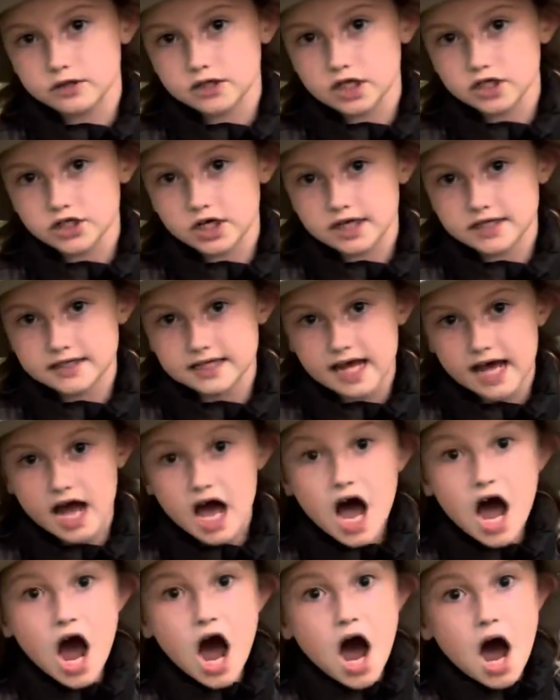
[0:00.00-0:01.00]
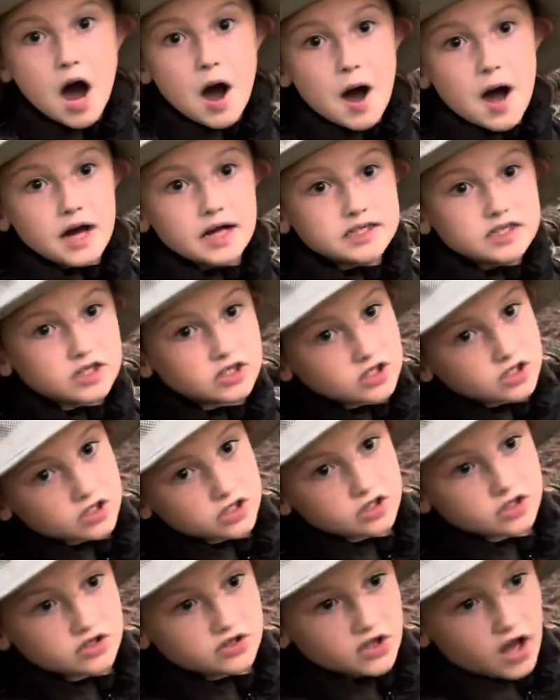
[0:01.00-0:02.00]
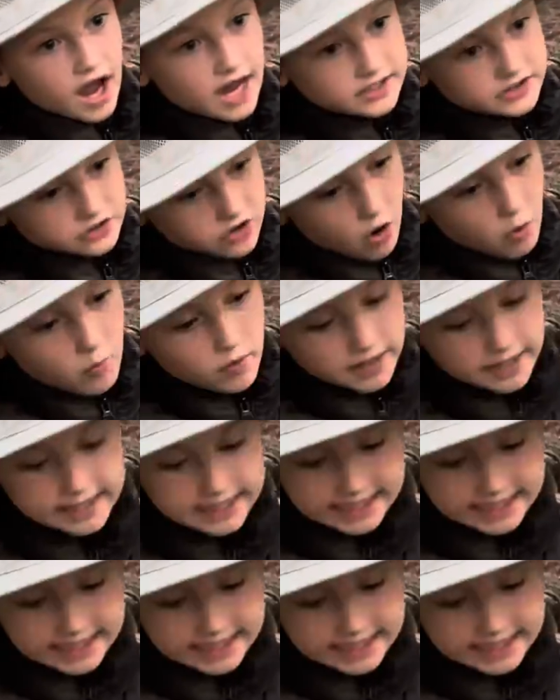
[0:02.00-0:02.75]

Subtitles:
such as that. I don't want to